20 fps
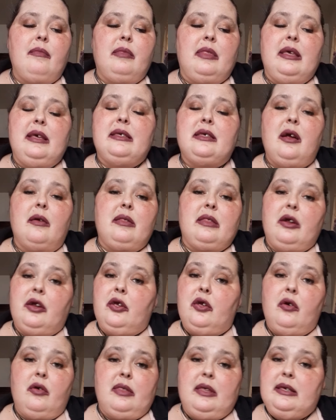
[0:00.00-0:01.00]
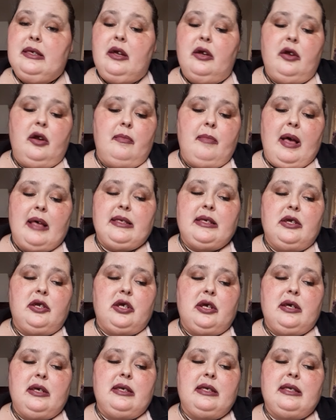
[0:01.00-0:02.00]
these are your
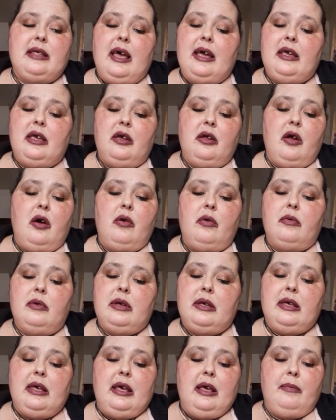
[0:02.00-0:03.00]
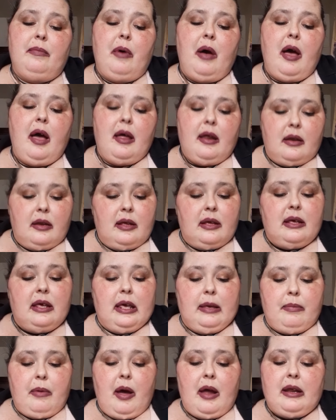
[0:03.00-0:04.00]
messages. Like, you know, keep on
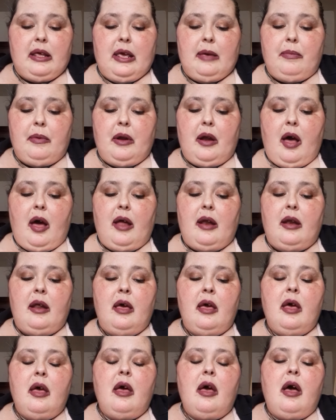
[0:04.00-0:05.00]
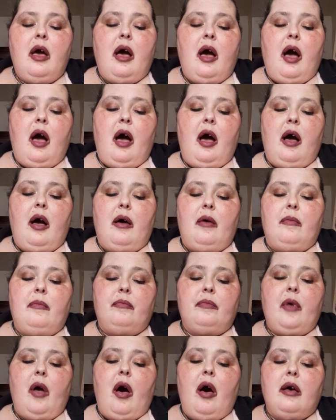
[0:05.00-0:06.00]
keeping on.
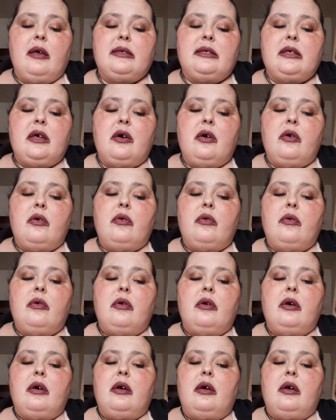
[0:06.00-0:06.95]
Also,